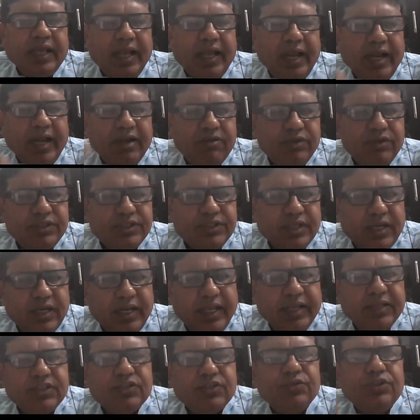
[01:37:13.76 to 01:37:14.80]
and which
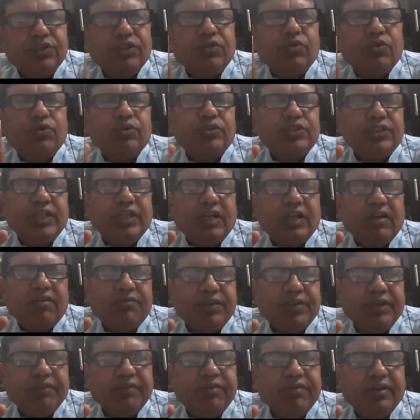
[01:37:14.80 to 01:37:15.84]
links to the question of
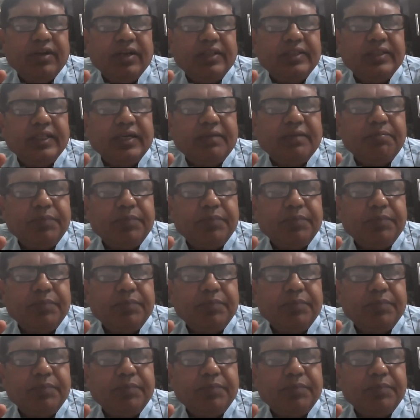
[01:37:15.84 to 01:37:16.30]
evil, that